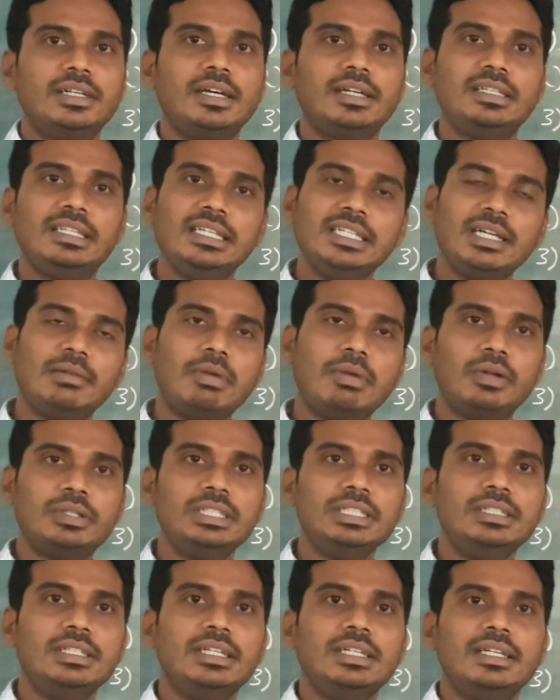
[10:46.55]
think about
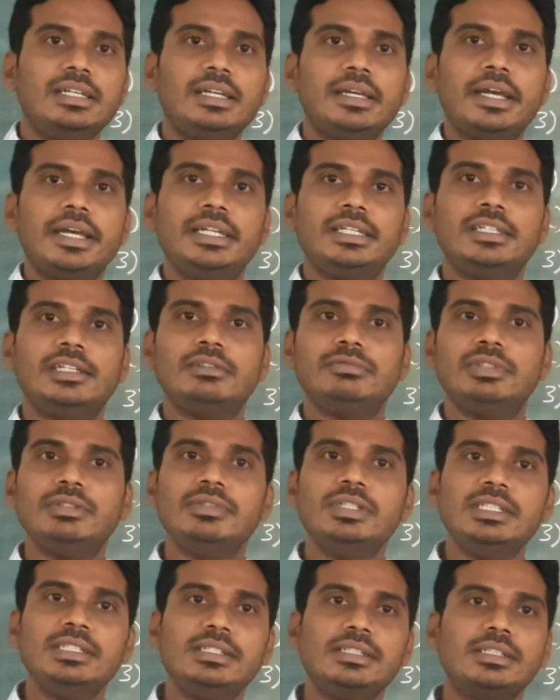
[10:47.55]
it, and we
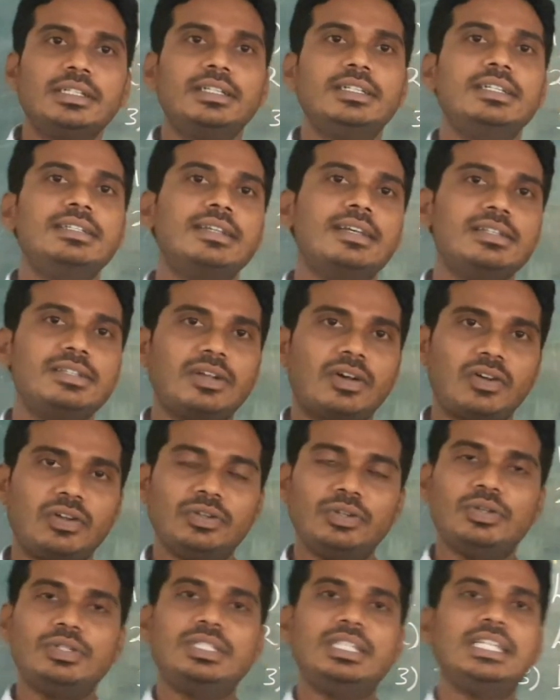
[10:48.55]
will discuss all
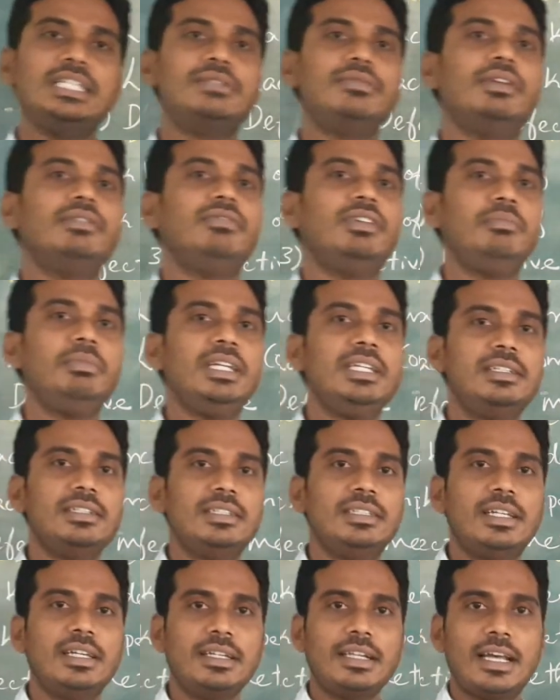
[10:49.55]
those things when we meet in
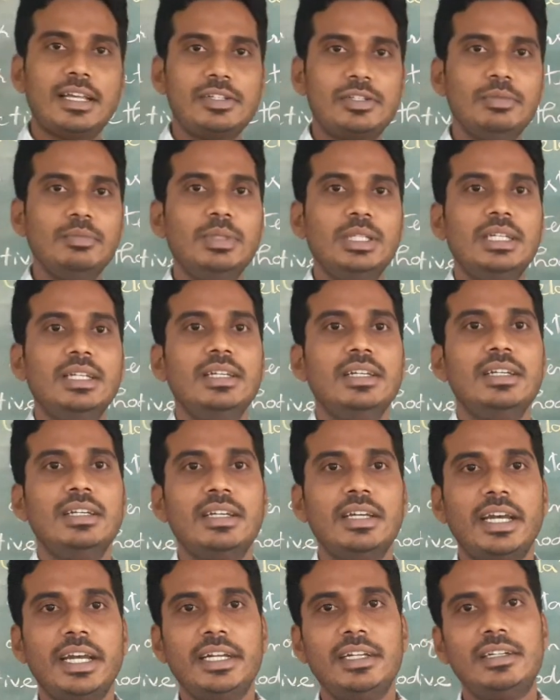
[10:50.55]
the classroom.
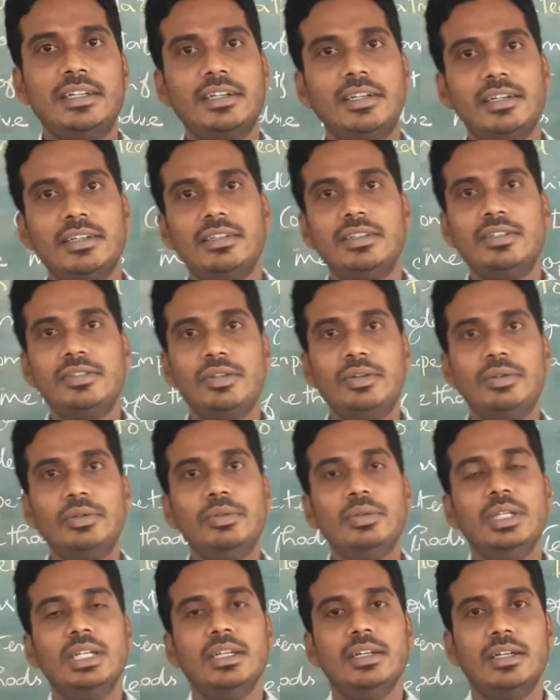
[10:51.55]
And
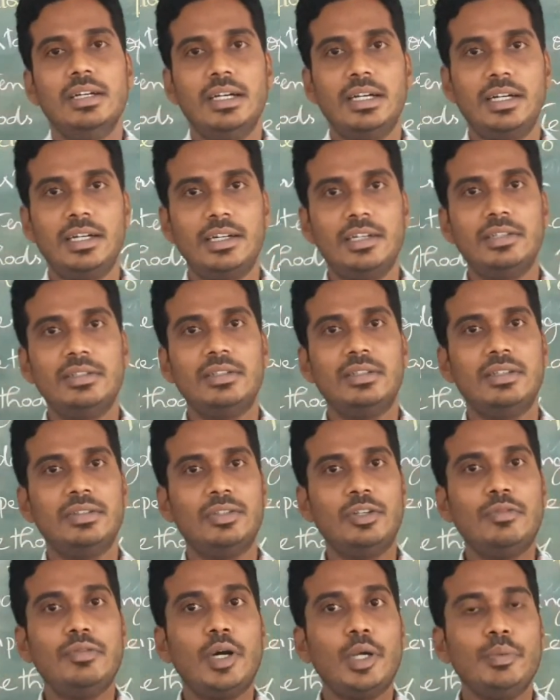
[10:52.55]

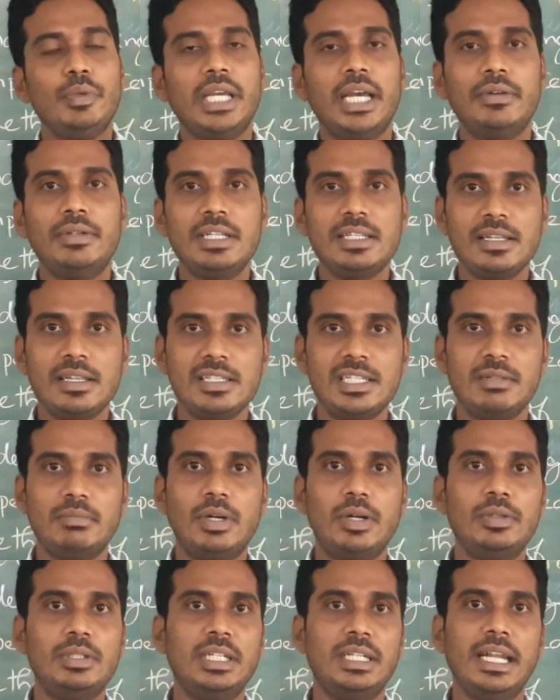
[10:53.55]
so far we have discussed
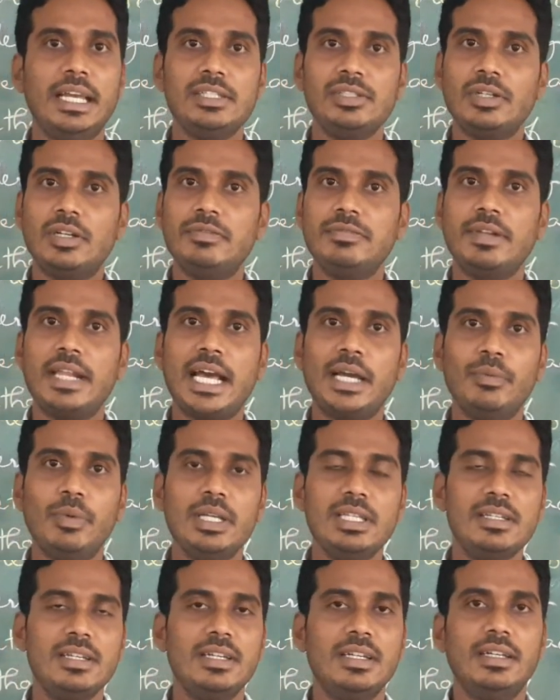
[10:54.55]
about nature of
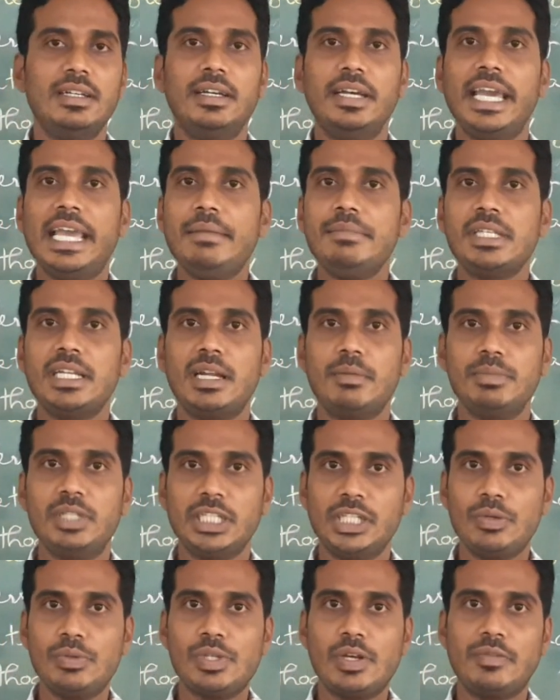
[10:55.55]
language, aims and
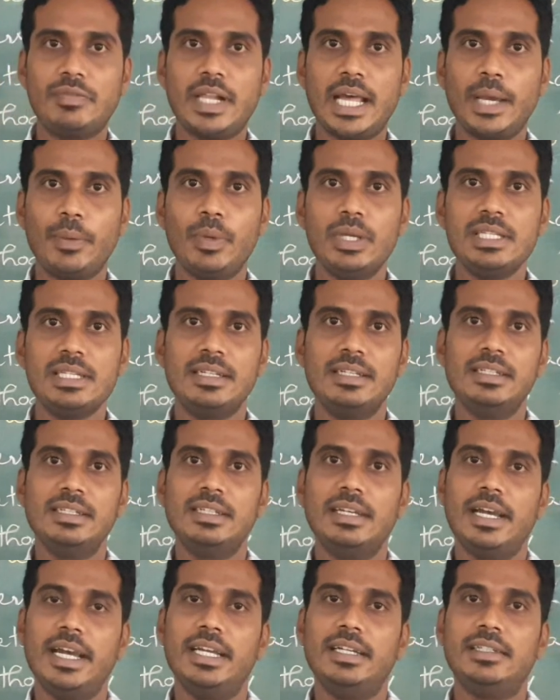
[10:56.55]
objectives of language,
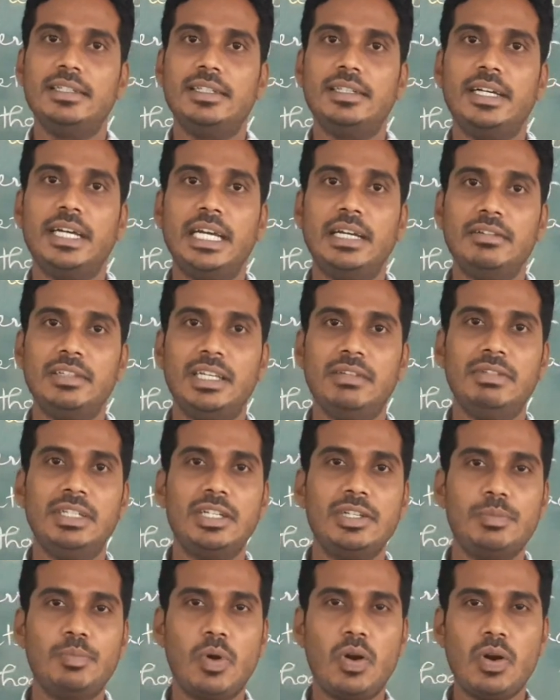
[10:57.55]
and I have given a
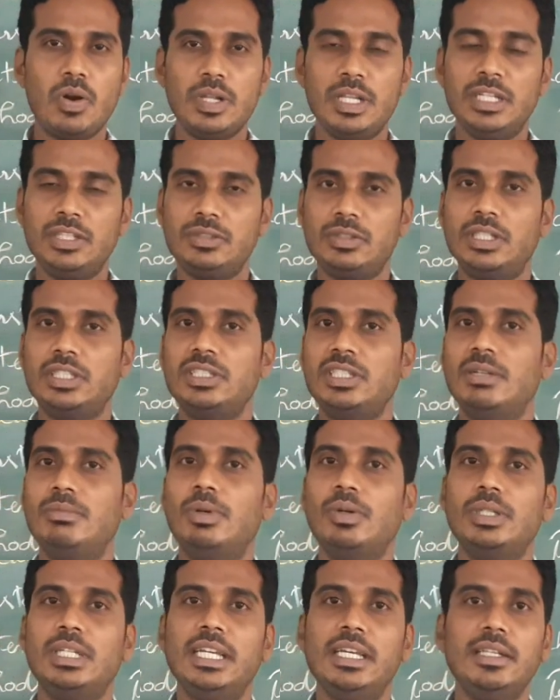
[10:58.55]
small introduction
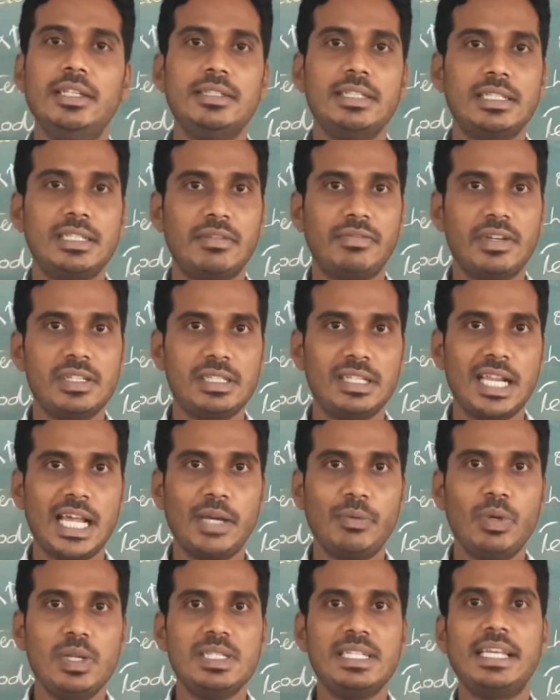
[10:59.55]
about English as a first
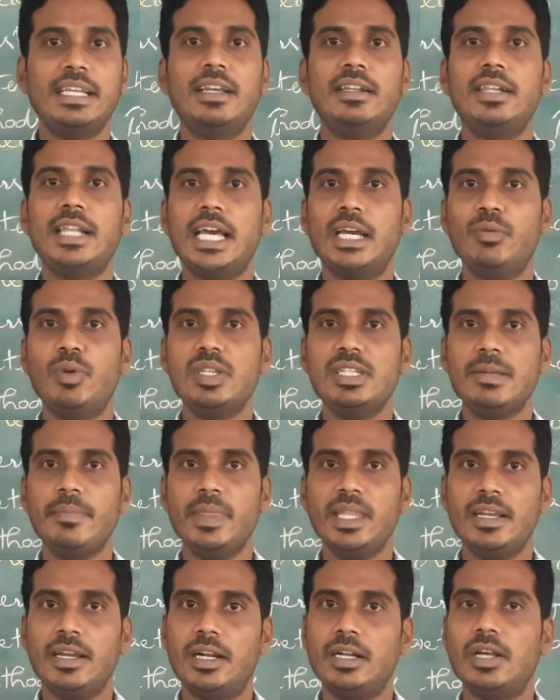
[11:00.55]
language, second language,
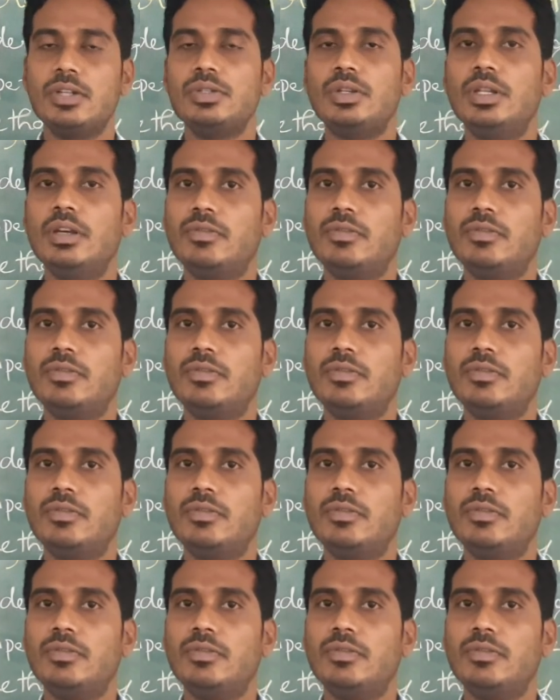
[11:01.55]
and also the